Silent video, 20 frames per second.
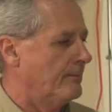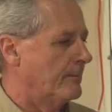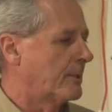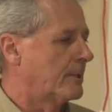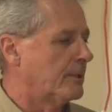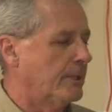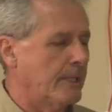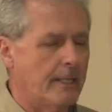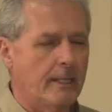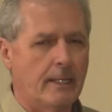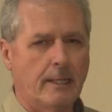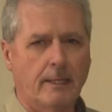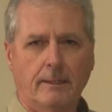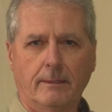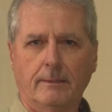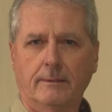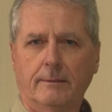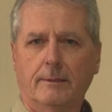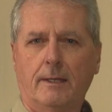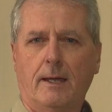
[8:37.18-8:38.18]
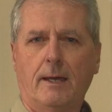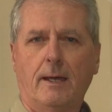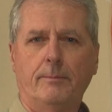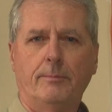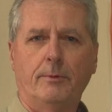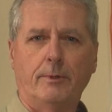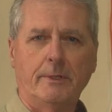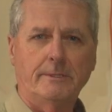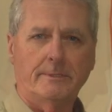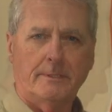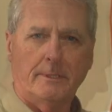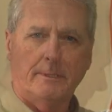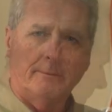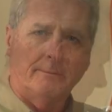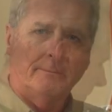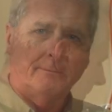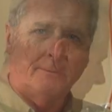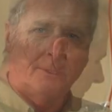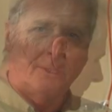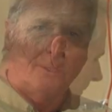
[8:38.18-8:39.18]
cleaning barista.
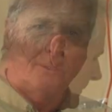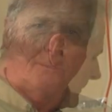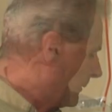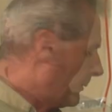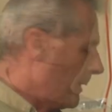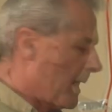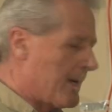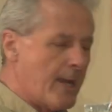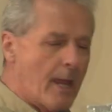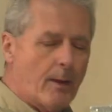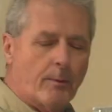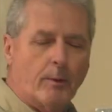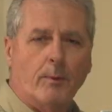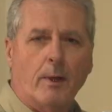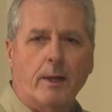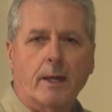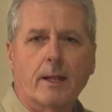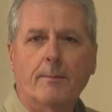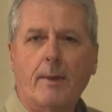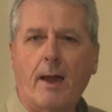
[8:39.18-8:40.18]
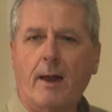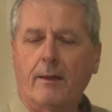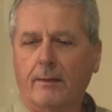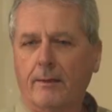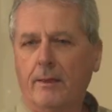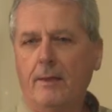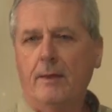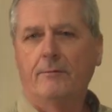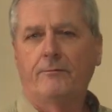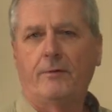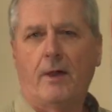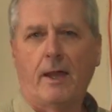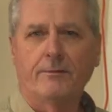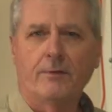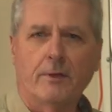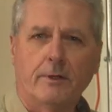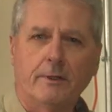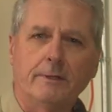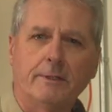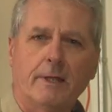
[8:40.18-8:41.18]
So right now we're running about
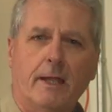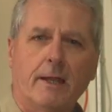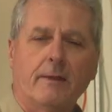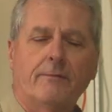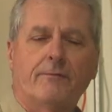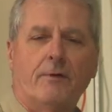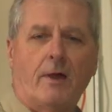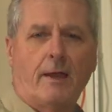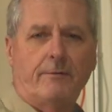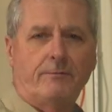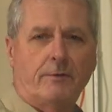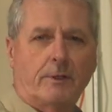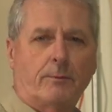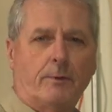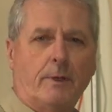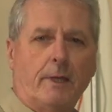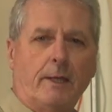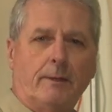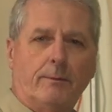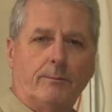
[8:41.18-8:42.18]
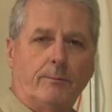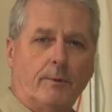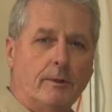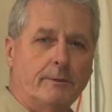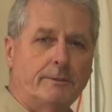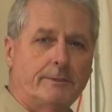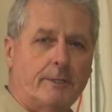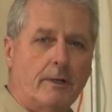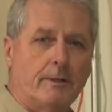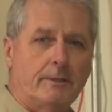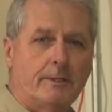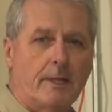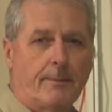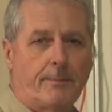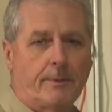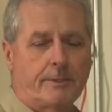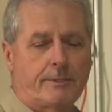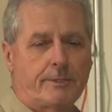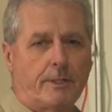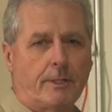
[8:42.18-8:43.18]
595 degree roast air
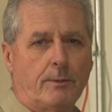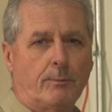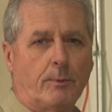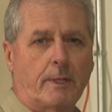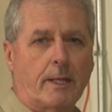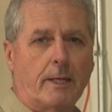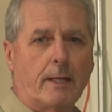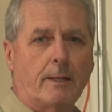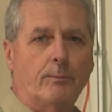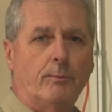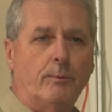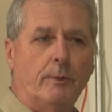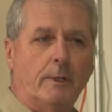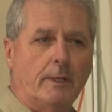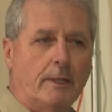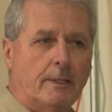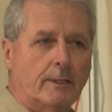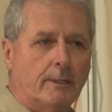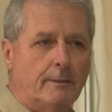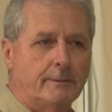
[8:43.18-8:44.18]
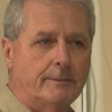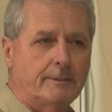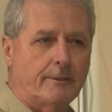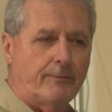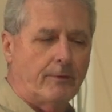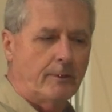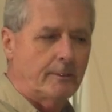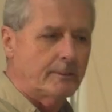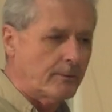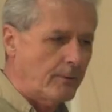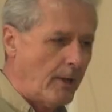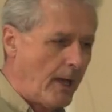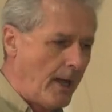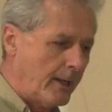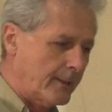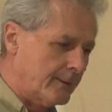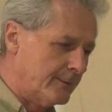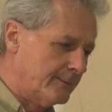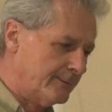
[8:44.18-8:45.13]
temperature. We're getting really close to first crack,